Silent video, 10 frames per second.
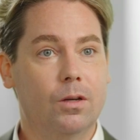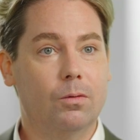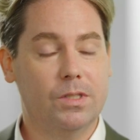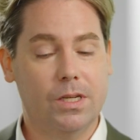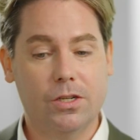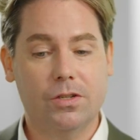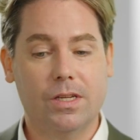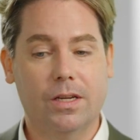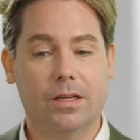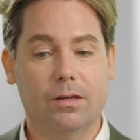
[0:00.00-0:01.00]
What's
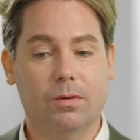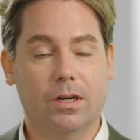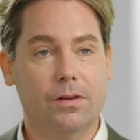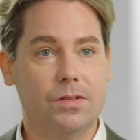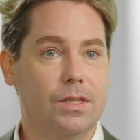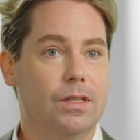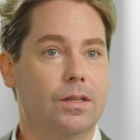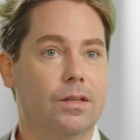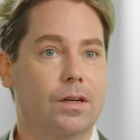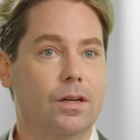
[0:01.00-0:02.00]
interesting in what I've
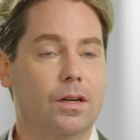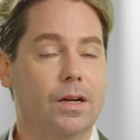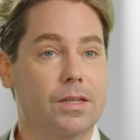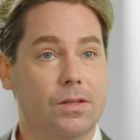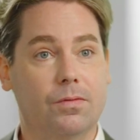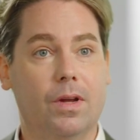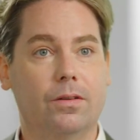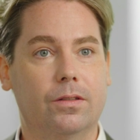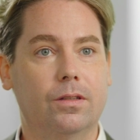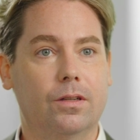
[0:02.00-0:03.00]
seen as a
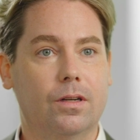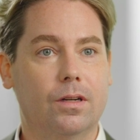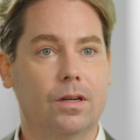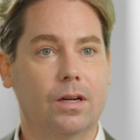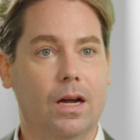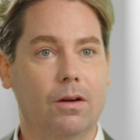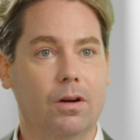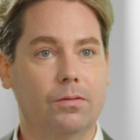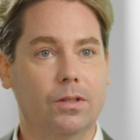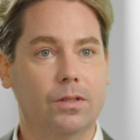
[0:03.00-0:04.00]
founder,
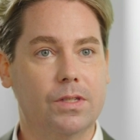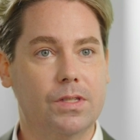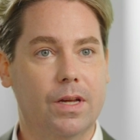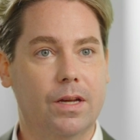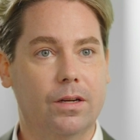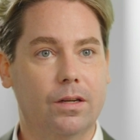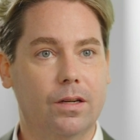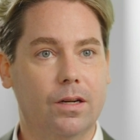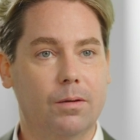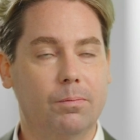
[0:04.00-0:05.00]
however, is
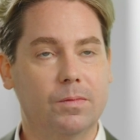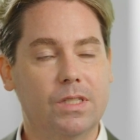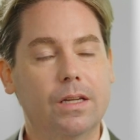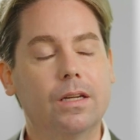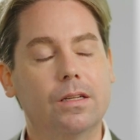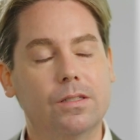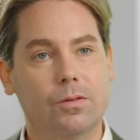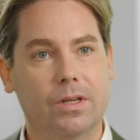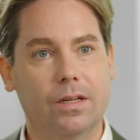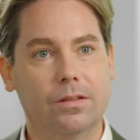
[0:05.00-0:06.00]
that taking
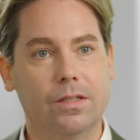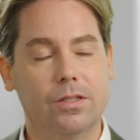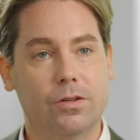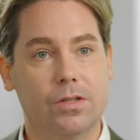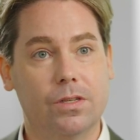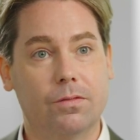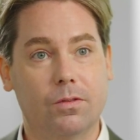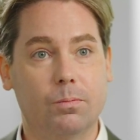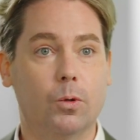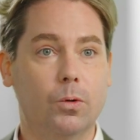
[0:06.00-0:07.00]
into account the interests of
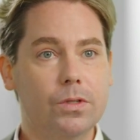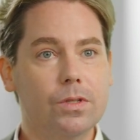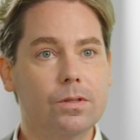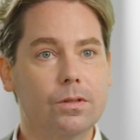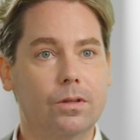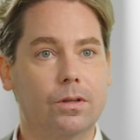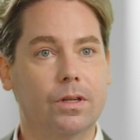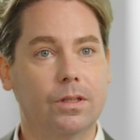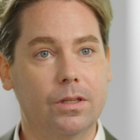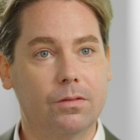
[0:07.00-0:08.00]
the boards
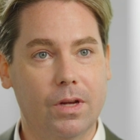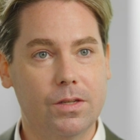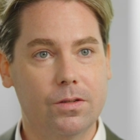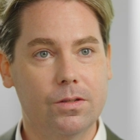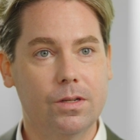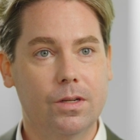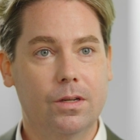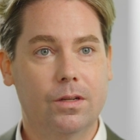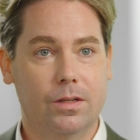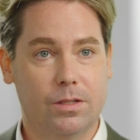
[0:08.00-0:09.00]
and the investors
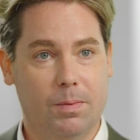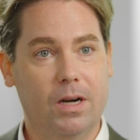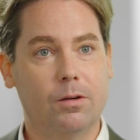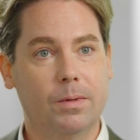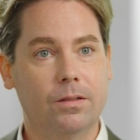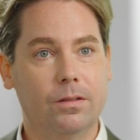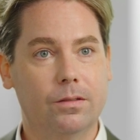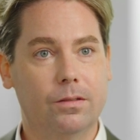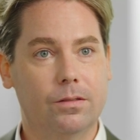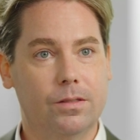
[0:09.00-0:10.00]
is paramount.
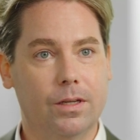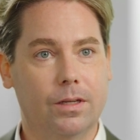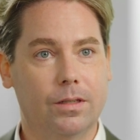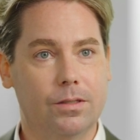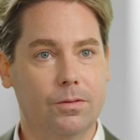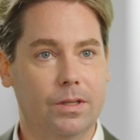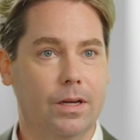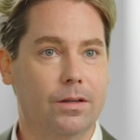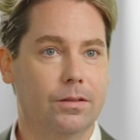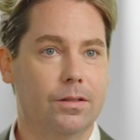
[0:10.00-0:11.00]
Taking into
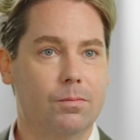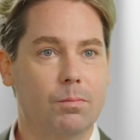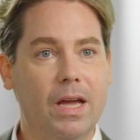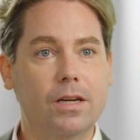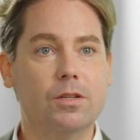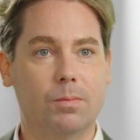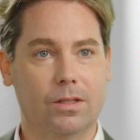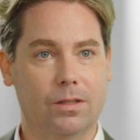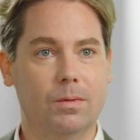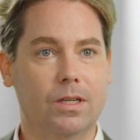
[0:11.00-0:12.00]
account the
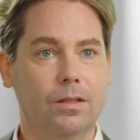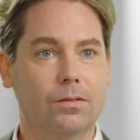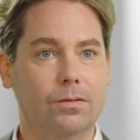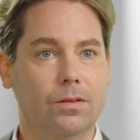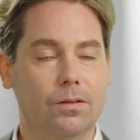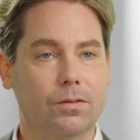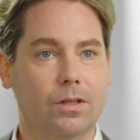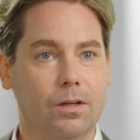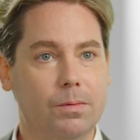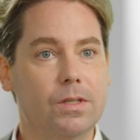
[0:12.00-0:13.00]
management committee of the
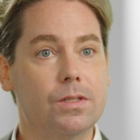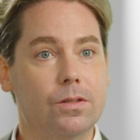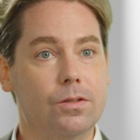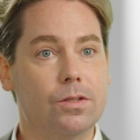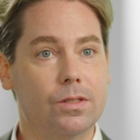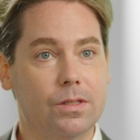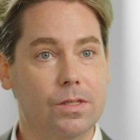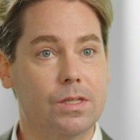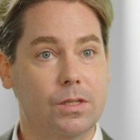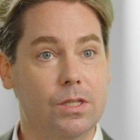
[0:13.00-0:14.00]
company, so usually the
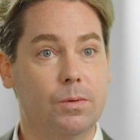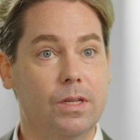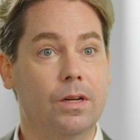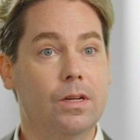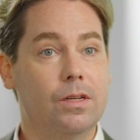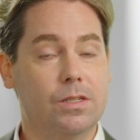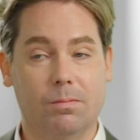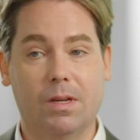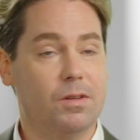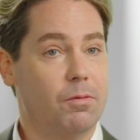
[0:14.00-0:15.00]
C-suite.
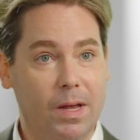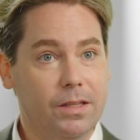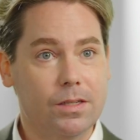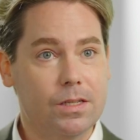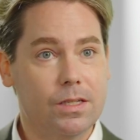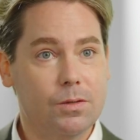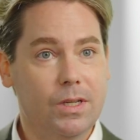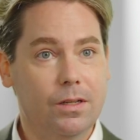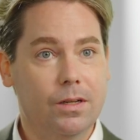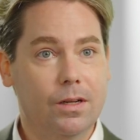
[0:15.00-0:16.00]
Sometimes I've been in the
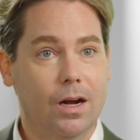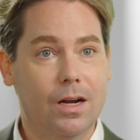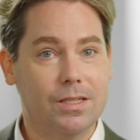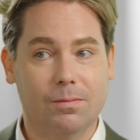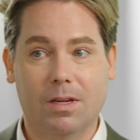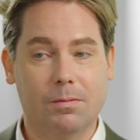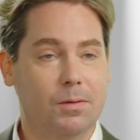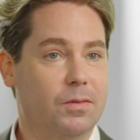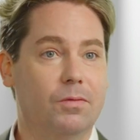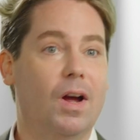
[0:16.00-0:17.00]
C-suite, sometimes
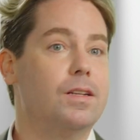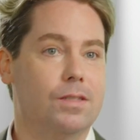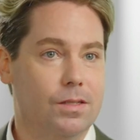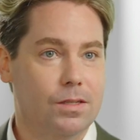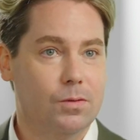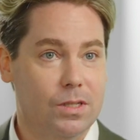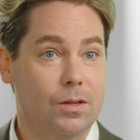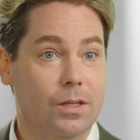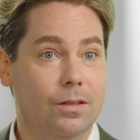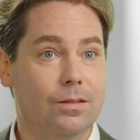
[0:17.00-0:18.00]
I've advised the
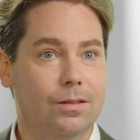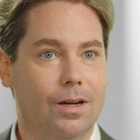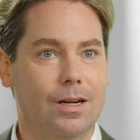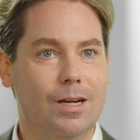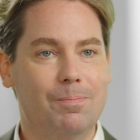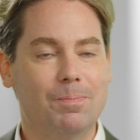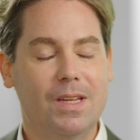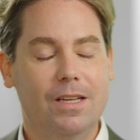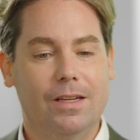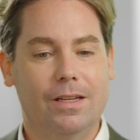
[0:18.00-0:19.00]
C-suite.
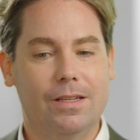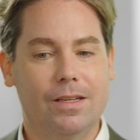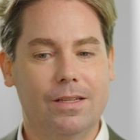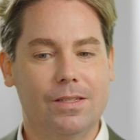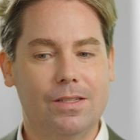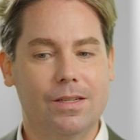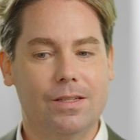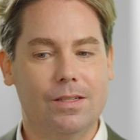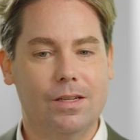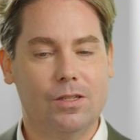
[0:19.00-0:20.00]
It
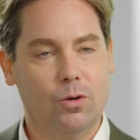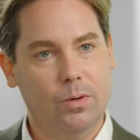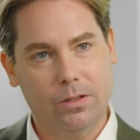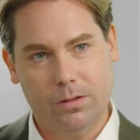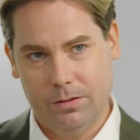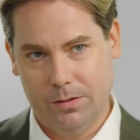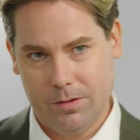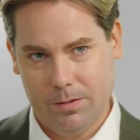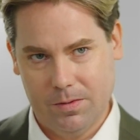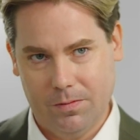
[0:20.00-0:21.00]
is critical in
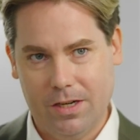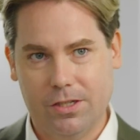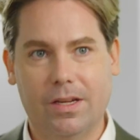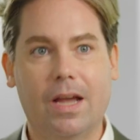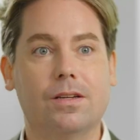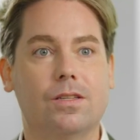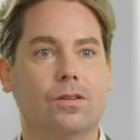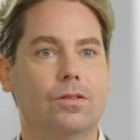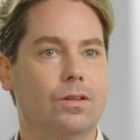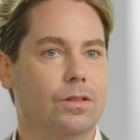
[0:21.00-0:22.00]
terms of actually
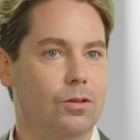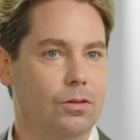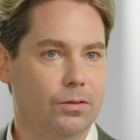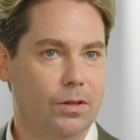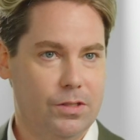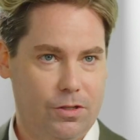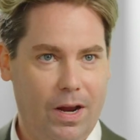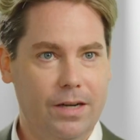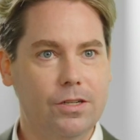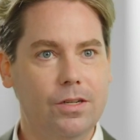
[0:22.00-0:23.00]
executing the overall
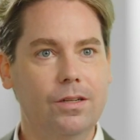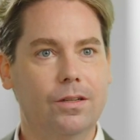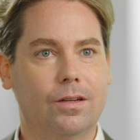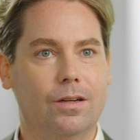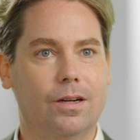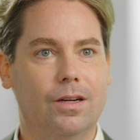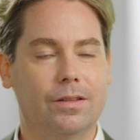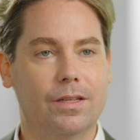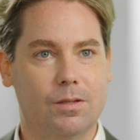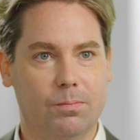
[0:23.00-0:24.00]
strategy
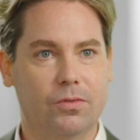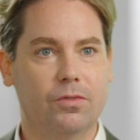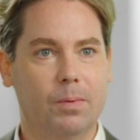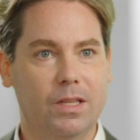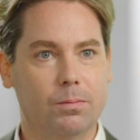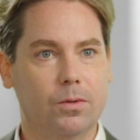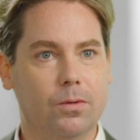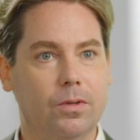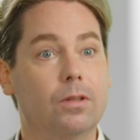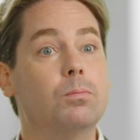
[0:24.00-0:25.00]
that's approved by the
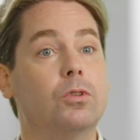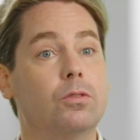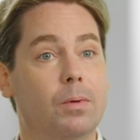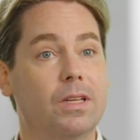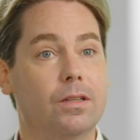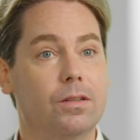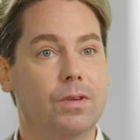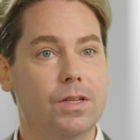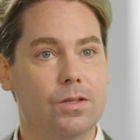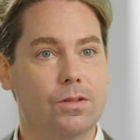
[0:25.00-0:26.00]
board and approved by the
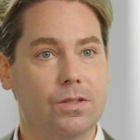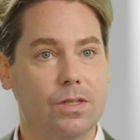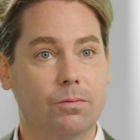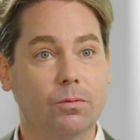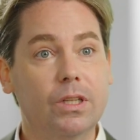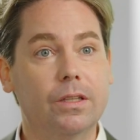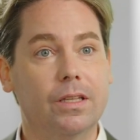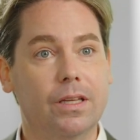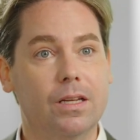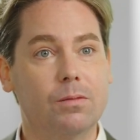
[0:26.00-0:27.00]
investors, and
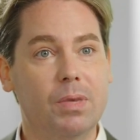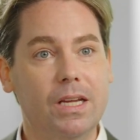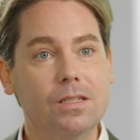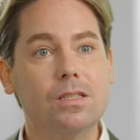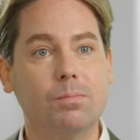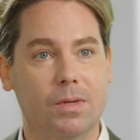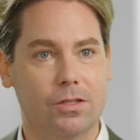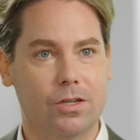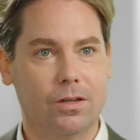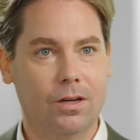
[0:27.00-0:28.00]
really that paints the
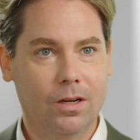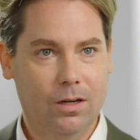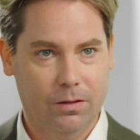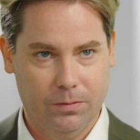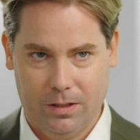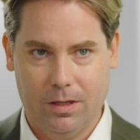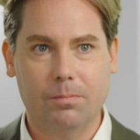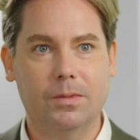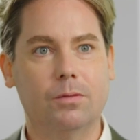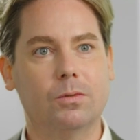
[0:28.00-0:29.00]
picture of what the
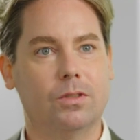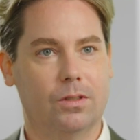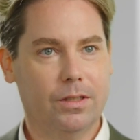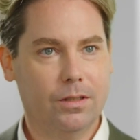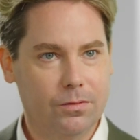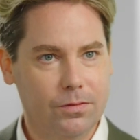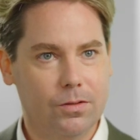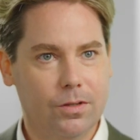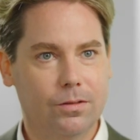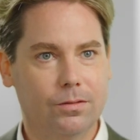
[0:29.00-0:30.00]
company will look like in the
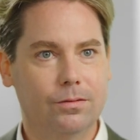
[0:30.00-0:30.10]
future.